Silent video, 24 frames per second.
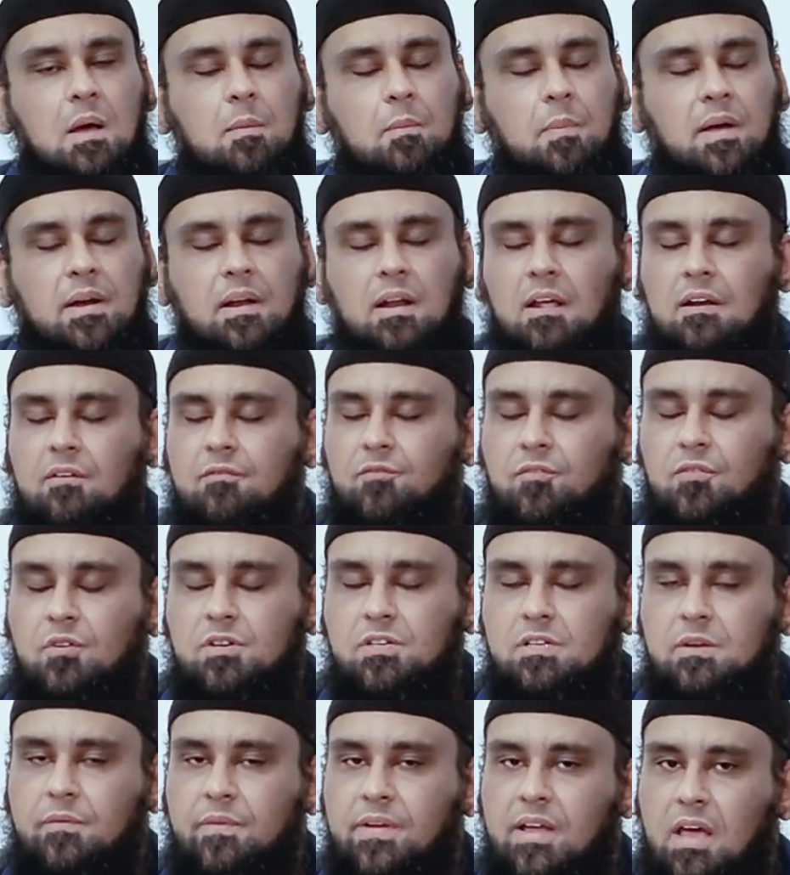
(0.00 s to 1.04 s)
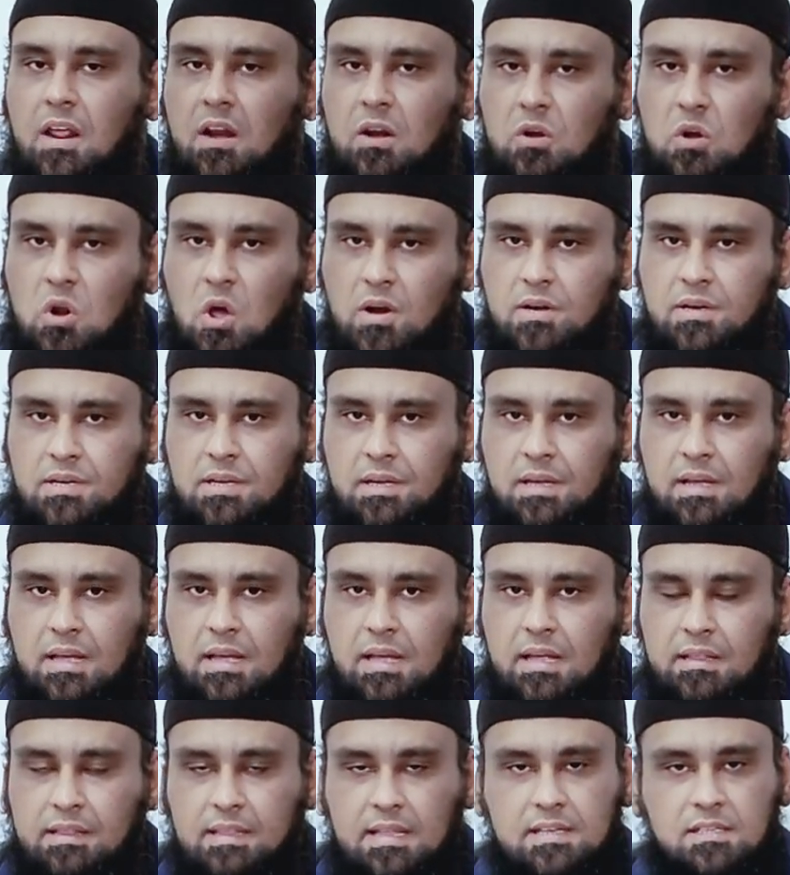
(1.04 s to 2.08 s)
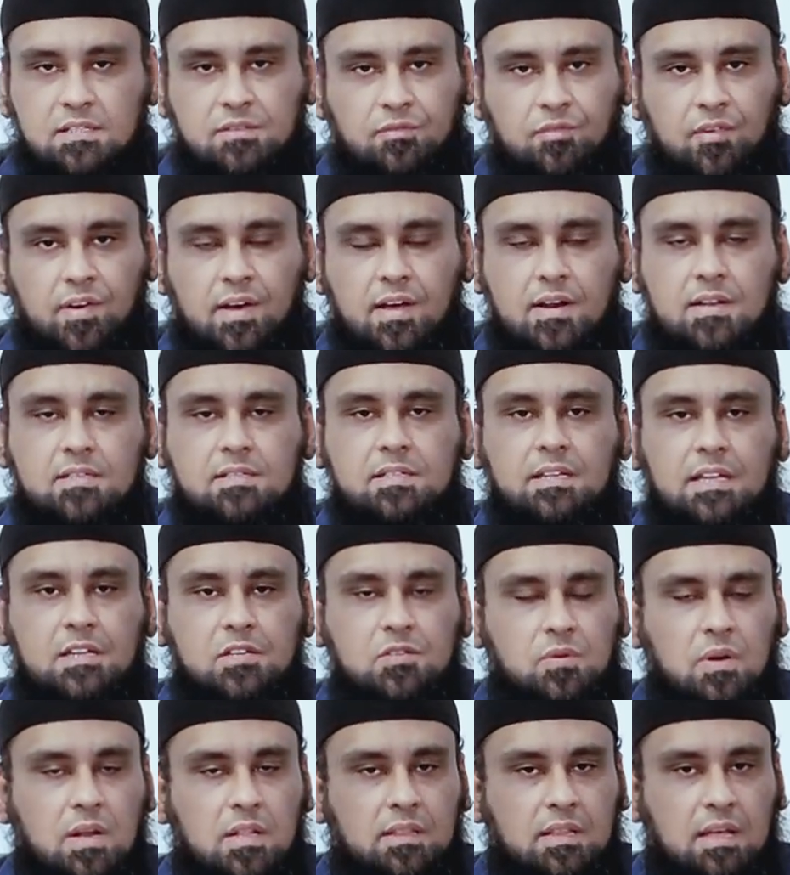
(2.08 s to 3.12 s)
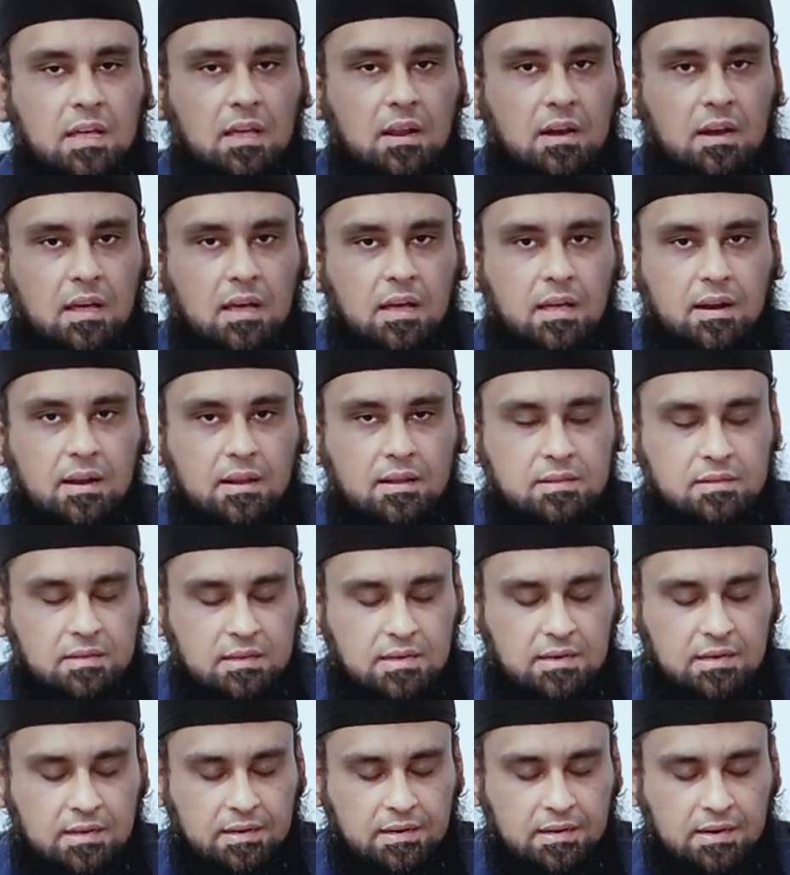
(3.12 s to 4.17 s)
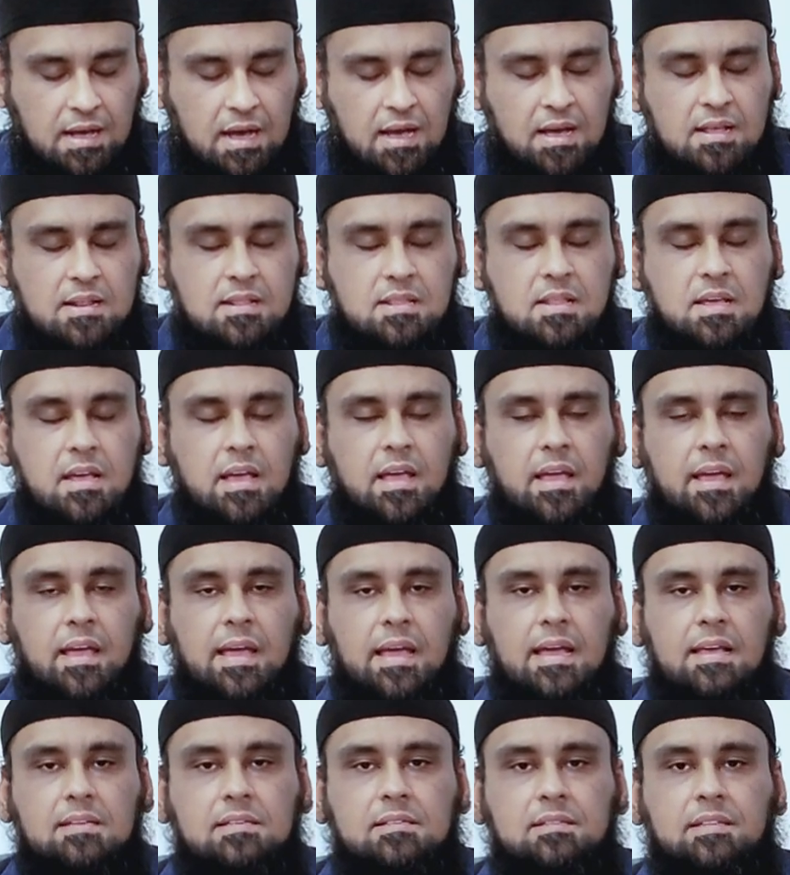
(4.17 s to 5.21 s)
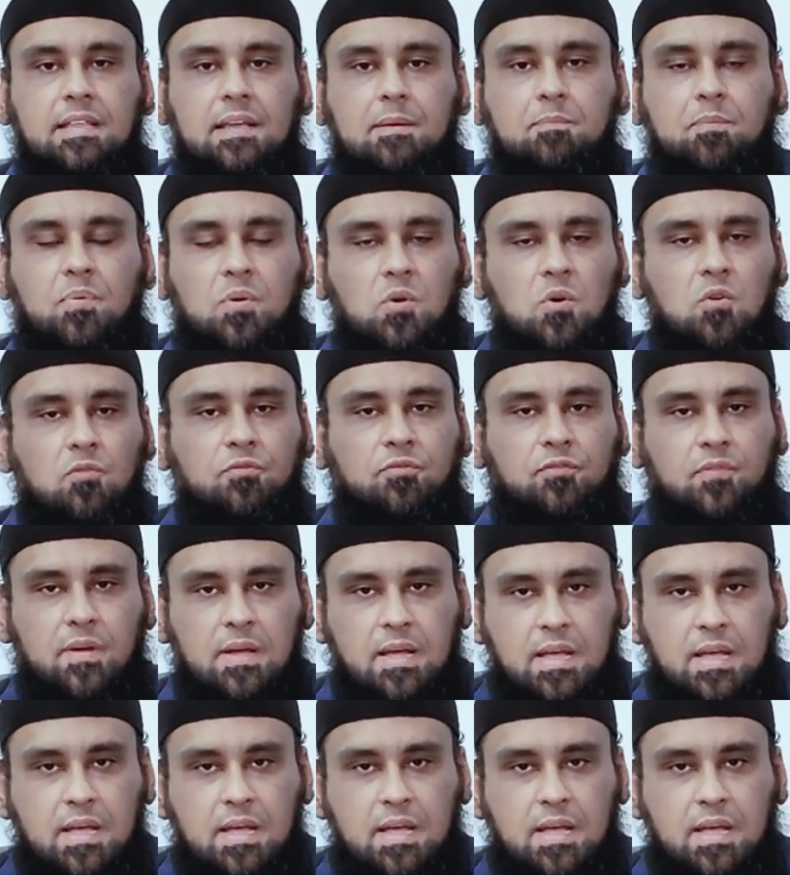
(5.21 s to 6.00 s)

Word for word: But unfortunately, we are not. This verse in Surah uh, Al-Nahl is the proof